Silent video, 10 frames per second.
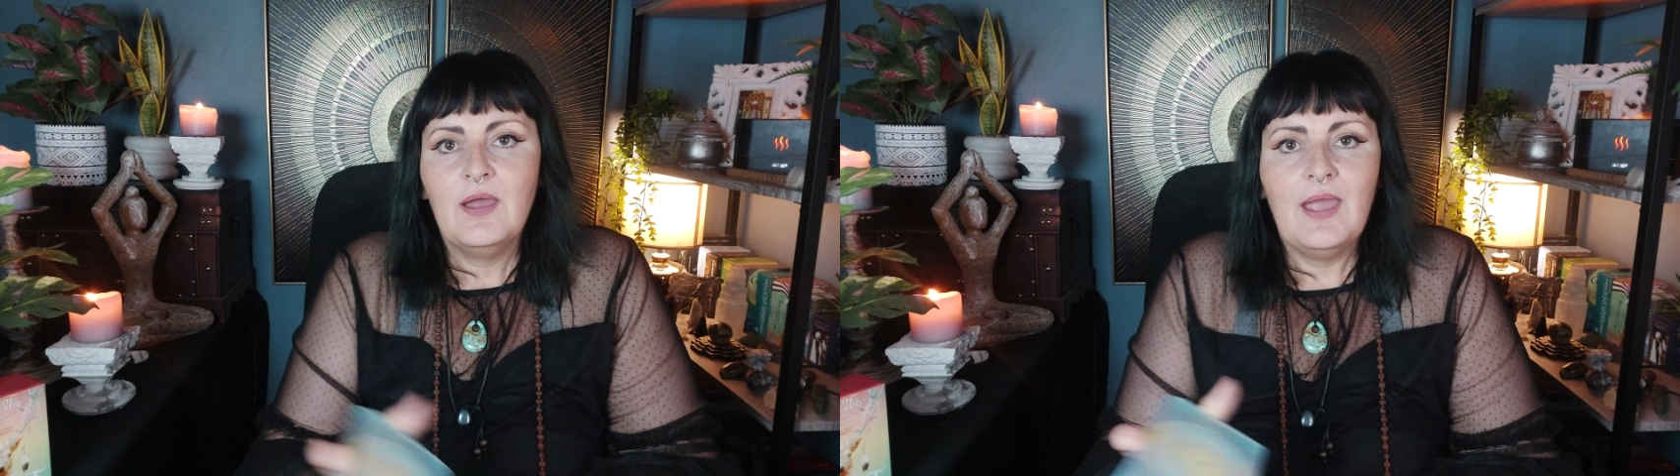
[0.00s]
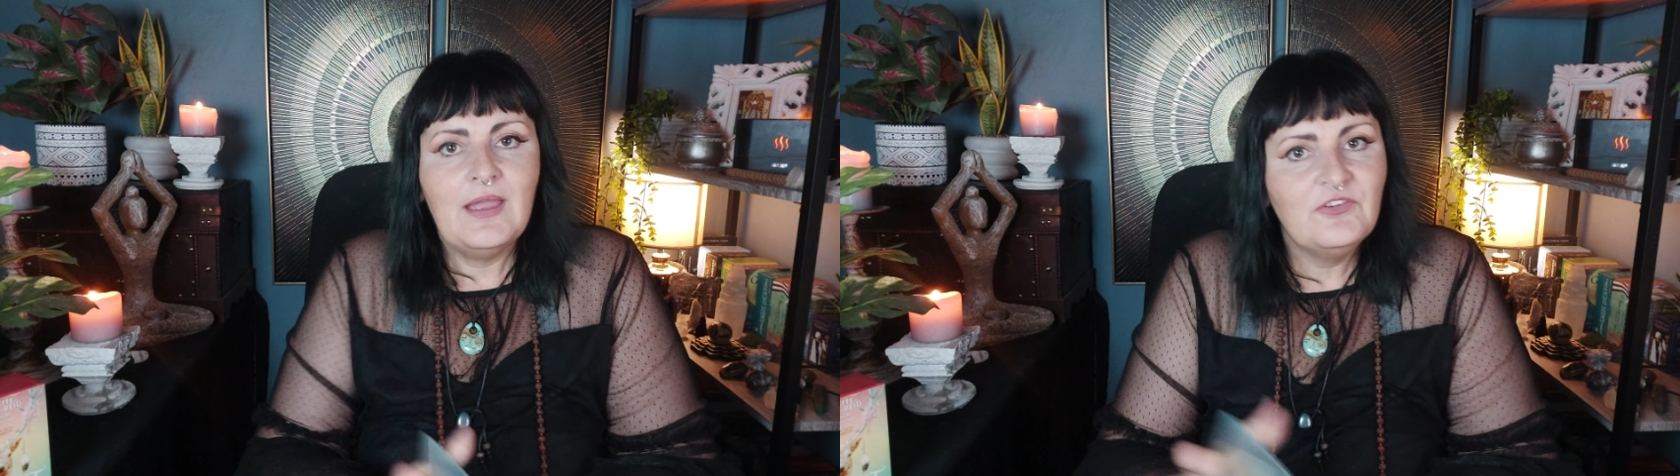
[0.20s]

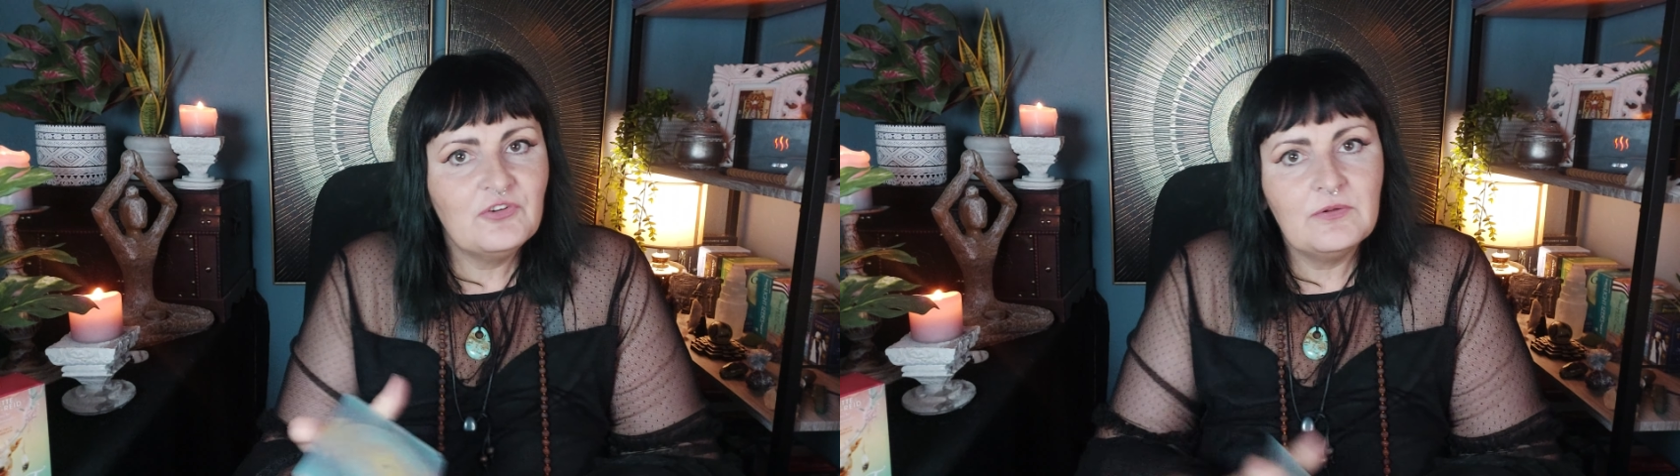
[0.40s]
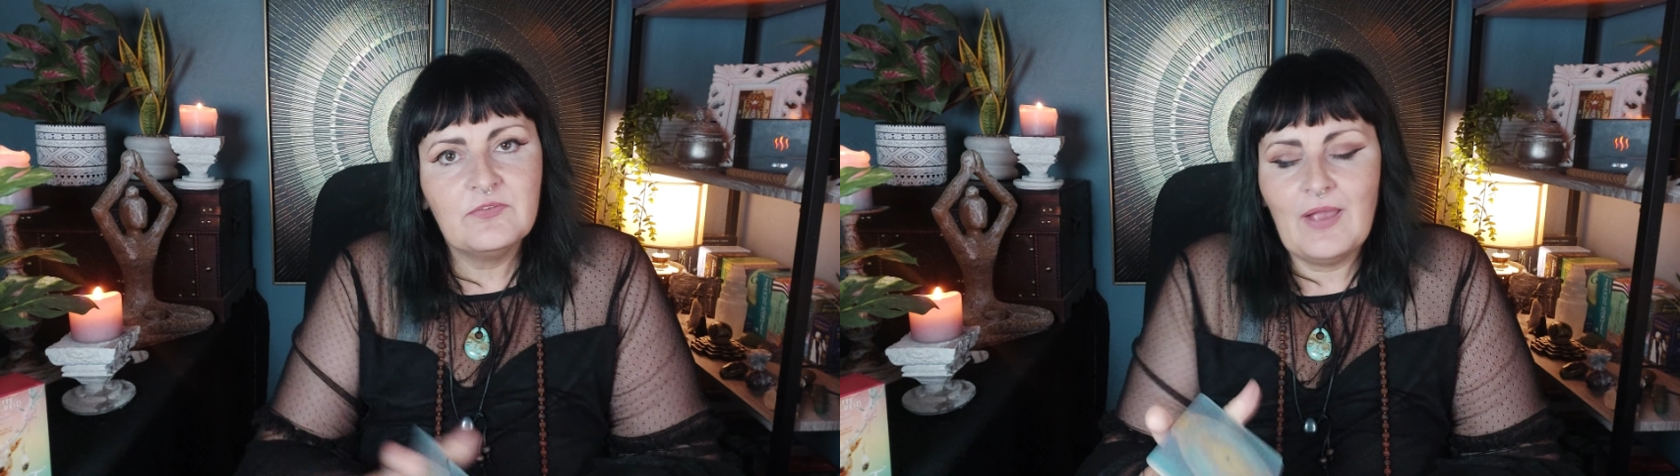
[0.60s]

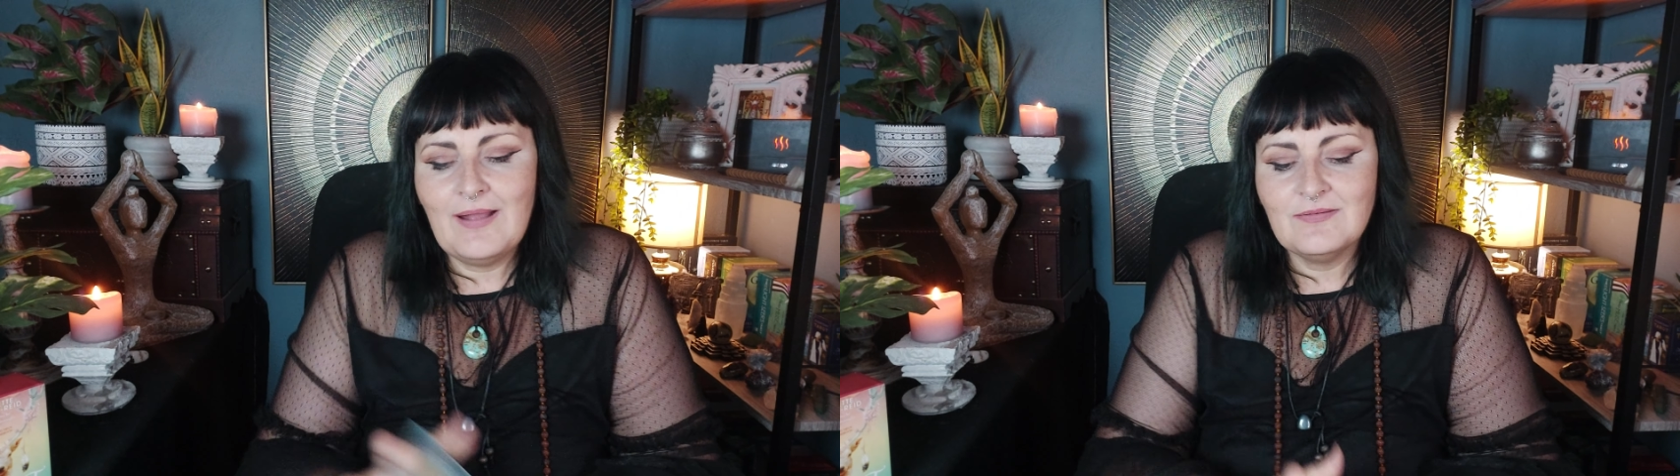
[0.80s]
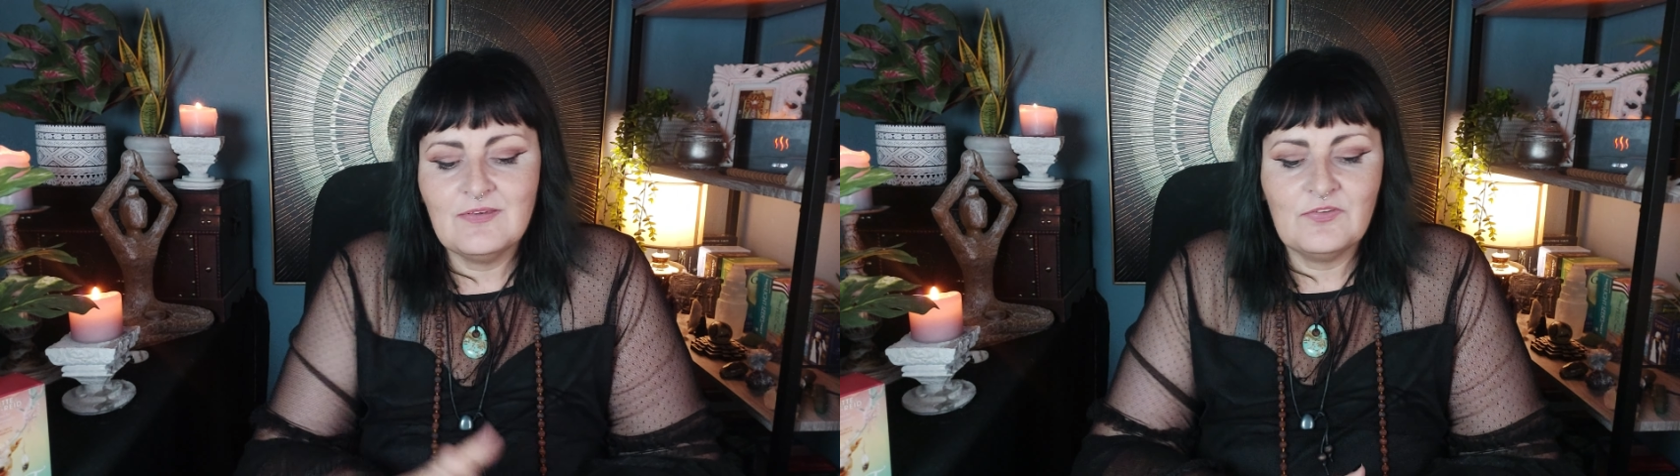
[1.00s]
angels,
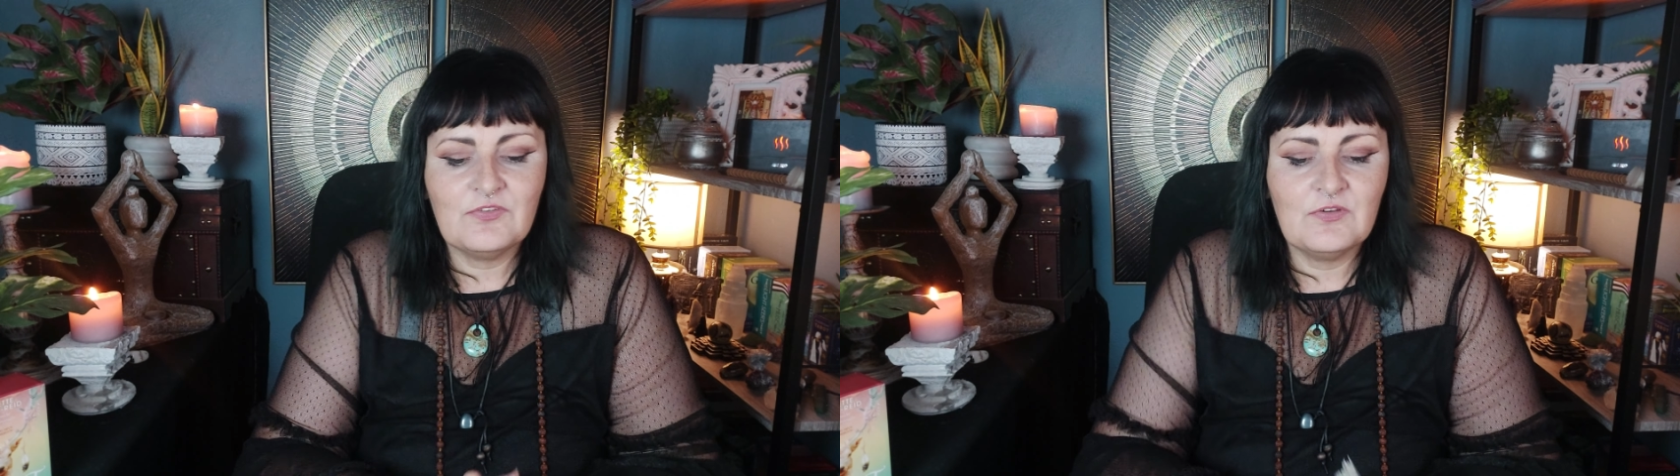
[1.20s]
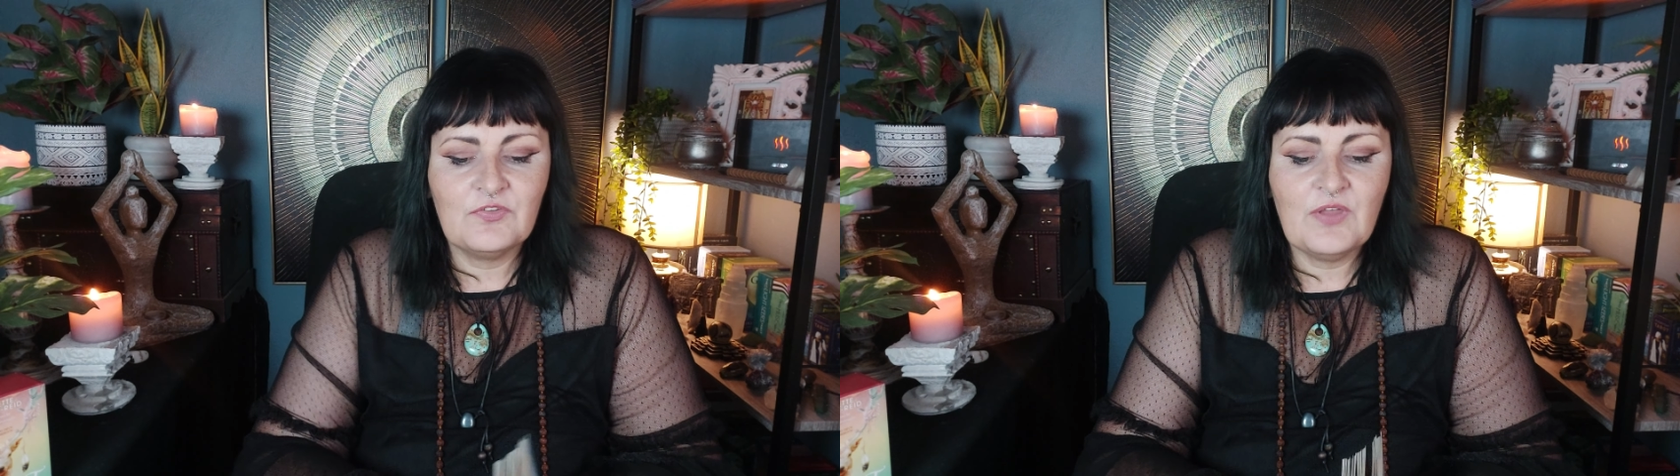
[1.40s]
ancestors,